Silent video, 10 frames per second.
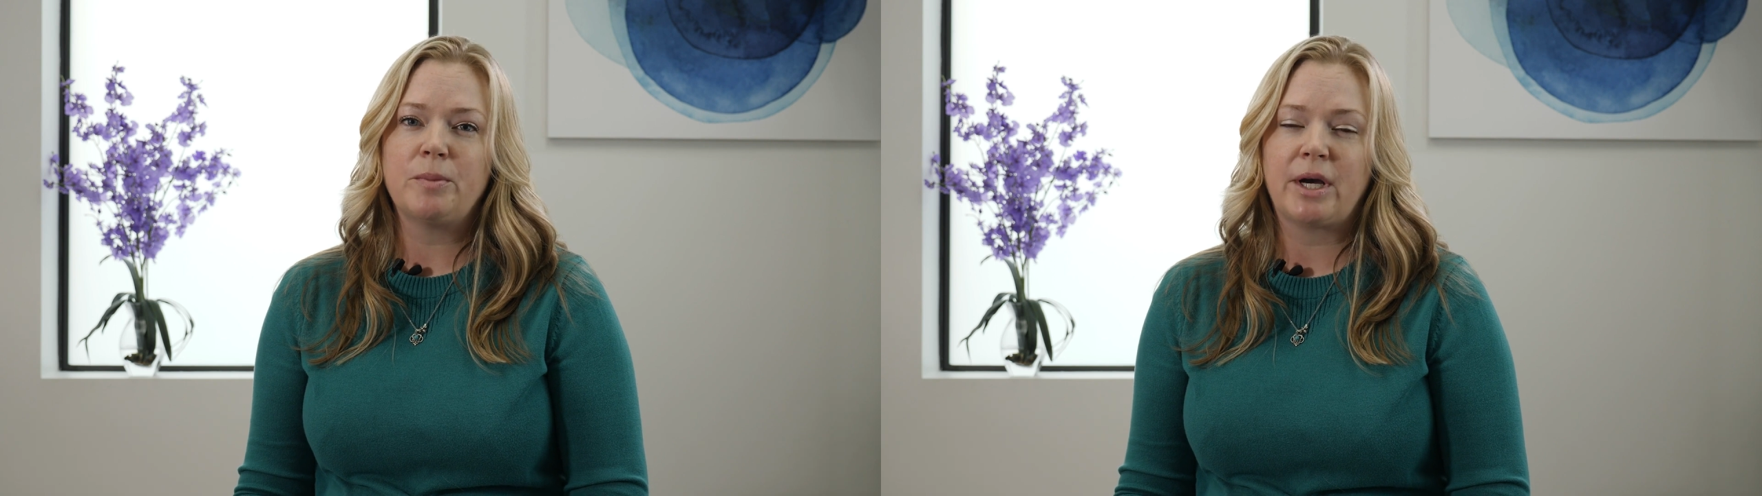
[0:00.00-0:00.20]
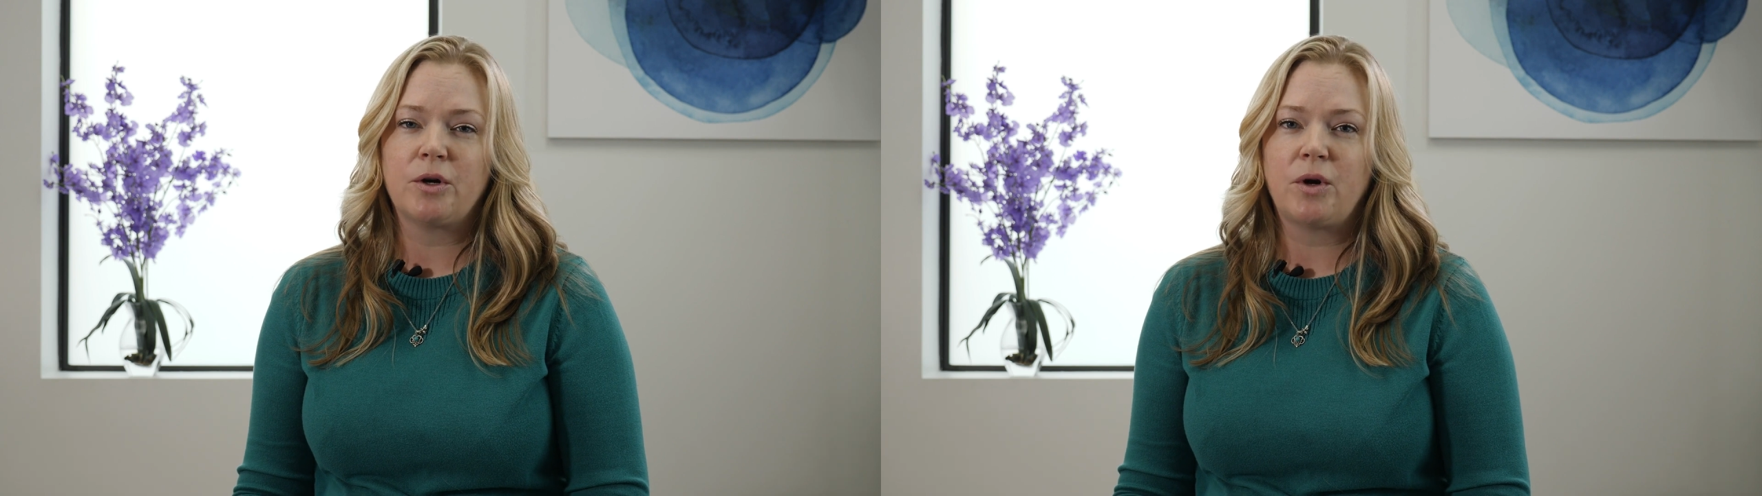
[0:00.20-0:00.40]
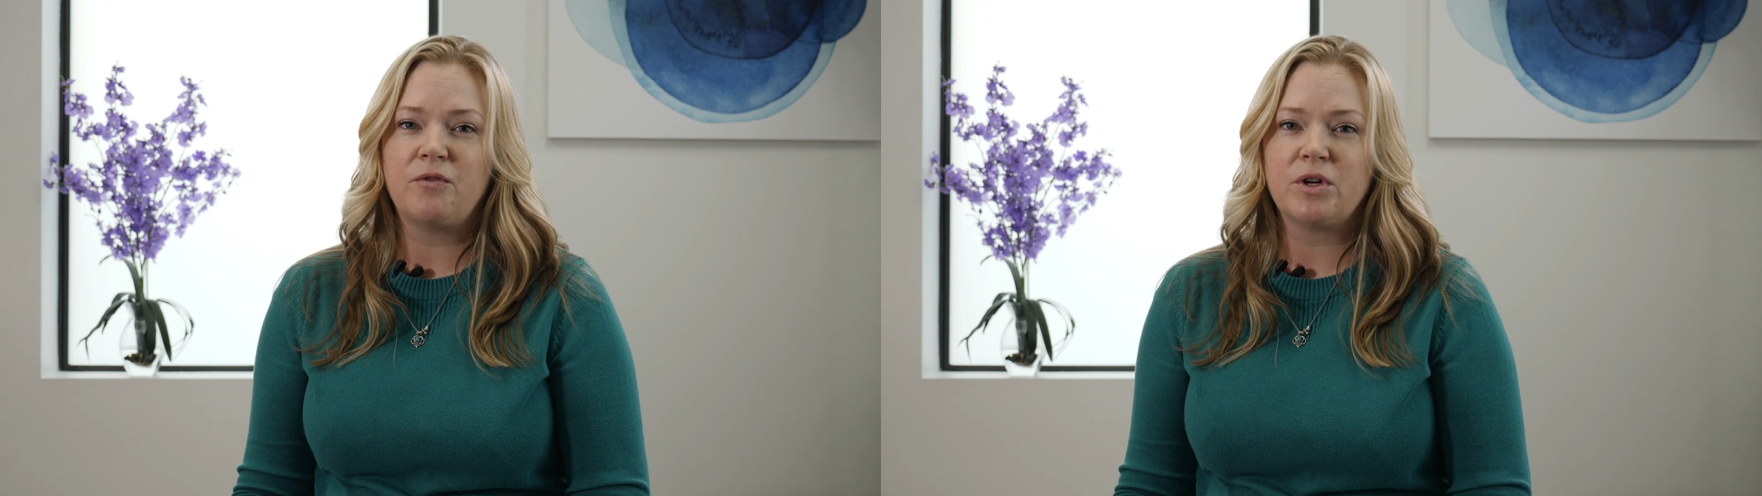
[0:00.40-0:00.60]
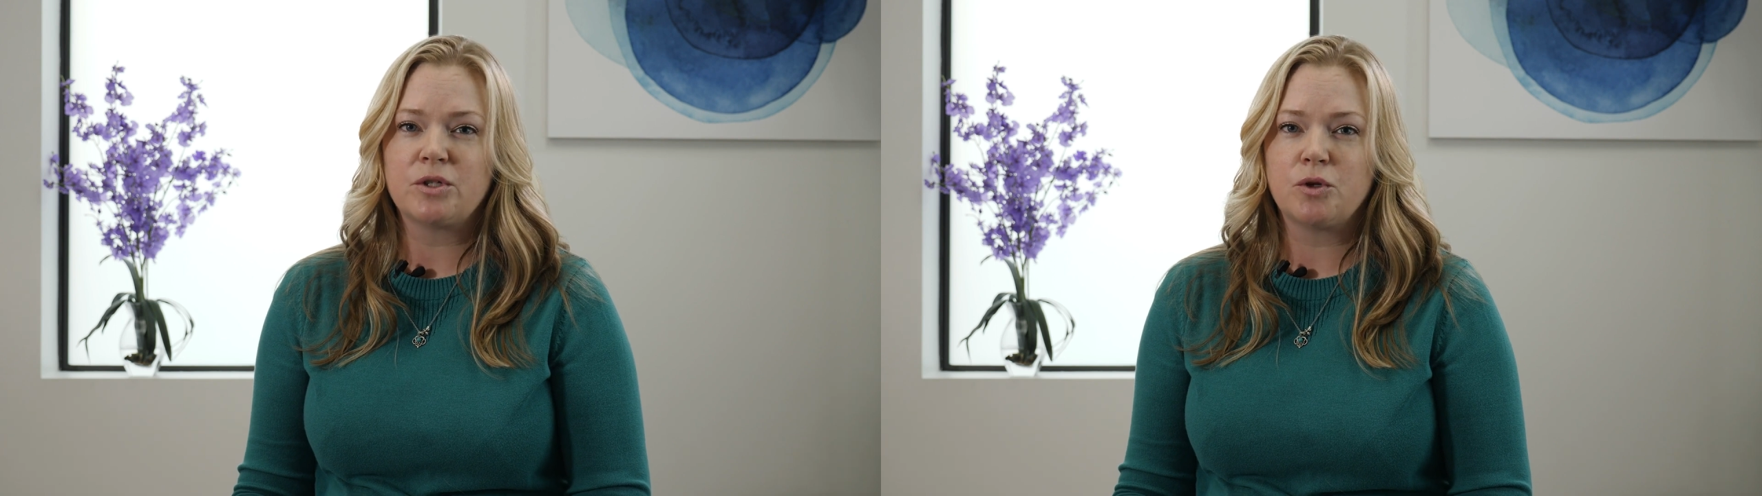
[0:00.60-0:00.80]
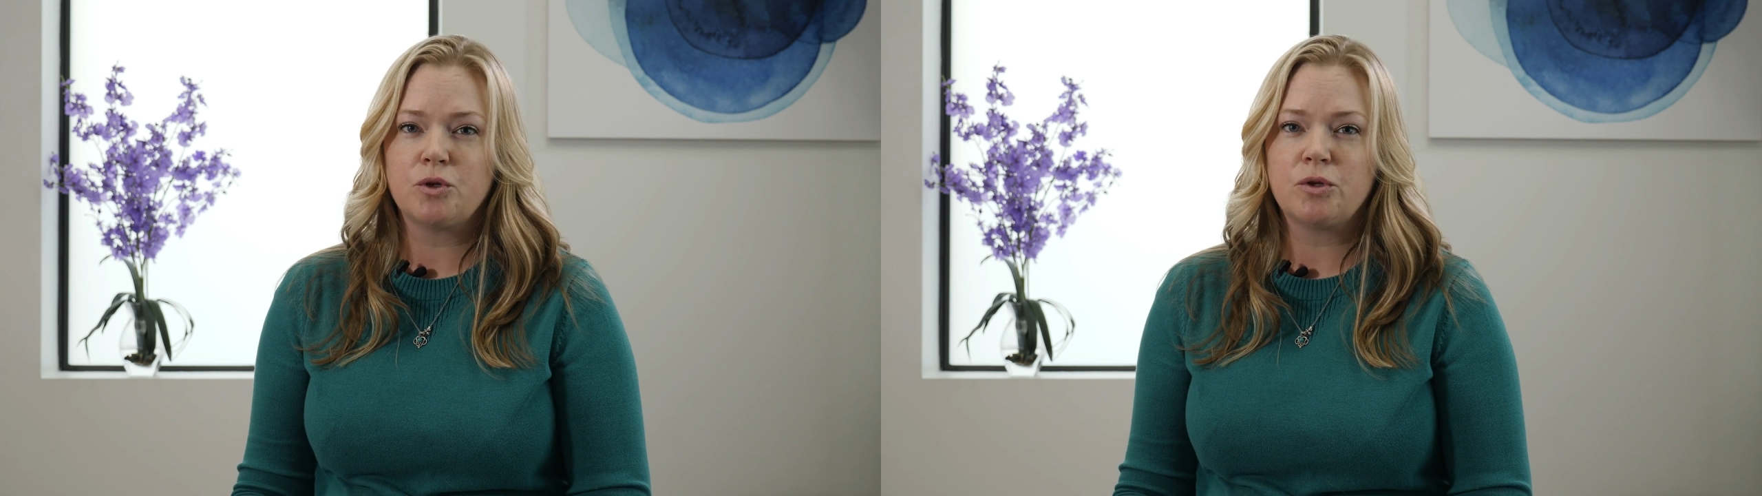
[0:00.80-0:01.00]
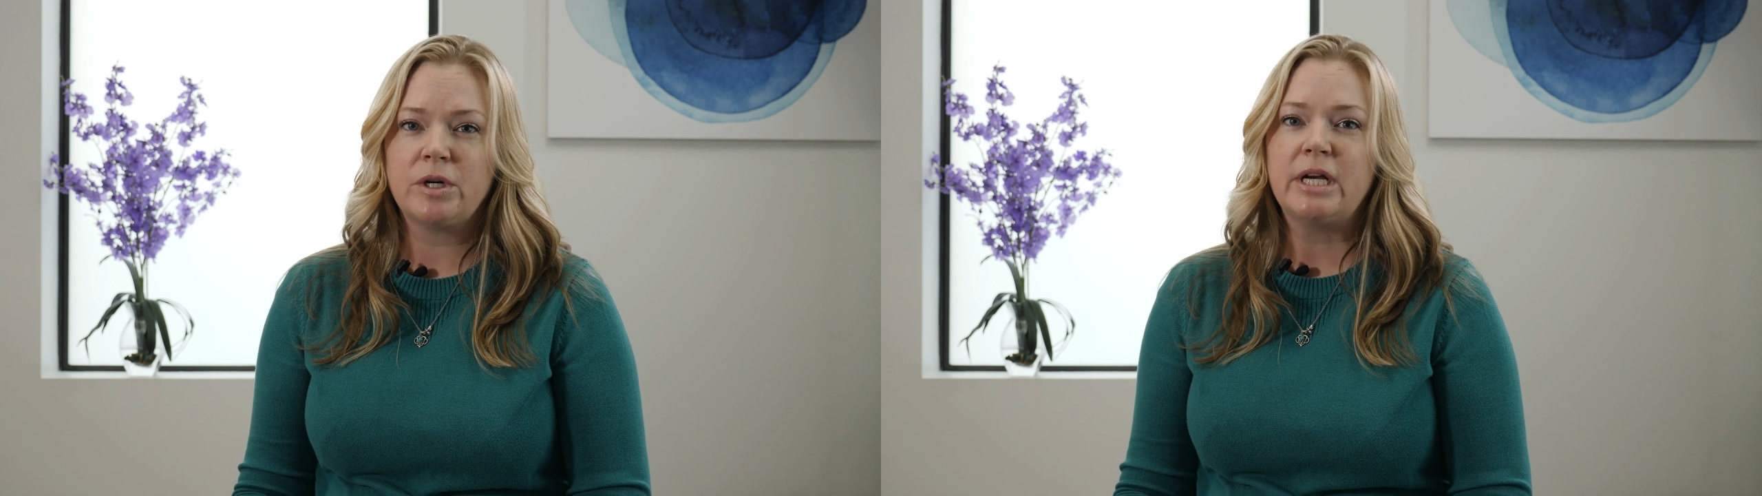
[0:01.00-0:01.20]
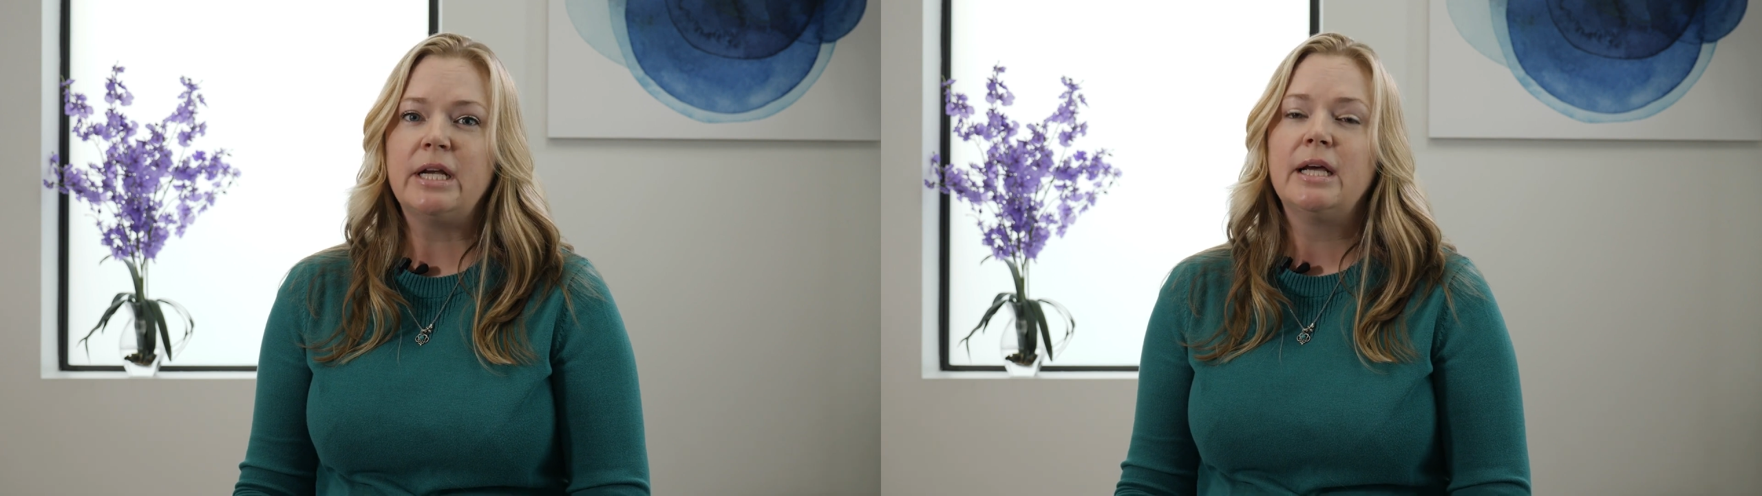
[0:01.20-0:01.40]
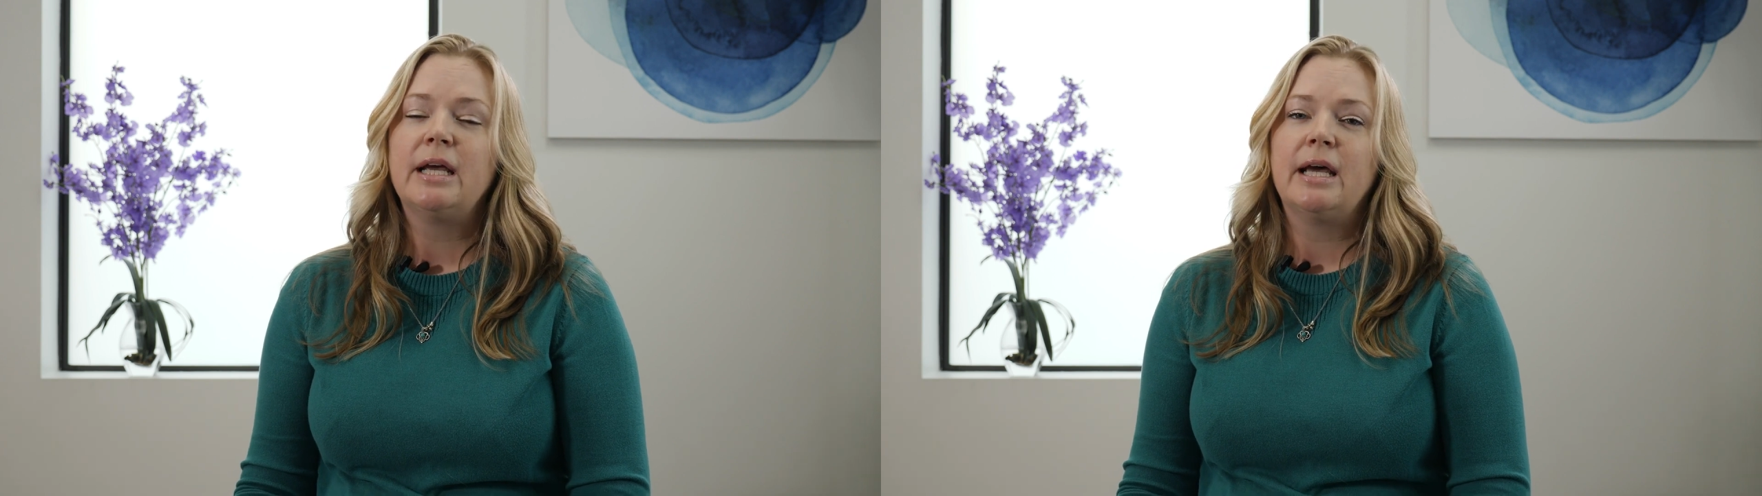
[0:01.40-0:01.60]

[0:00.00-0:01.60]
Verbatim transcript: micrographic surgery,